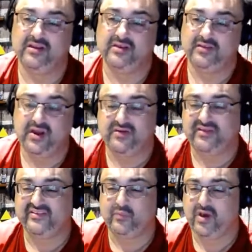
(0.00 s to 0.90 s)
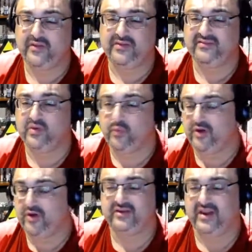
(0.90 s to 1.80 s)
The only reason why this thing went
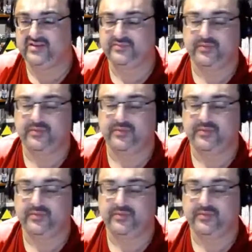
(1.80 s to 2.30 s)
on to Xbox and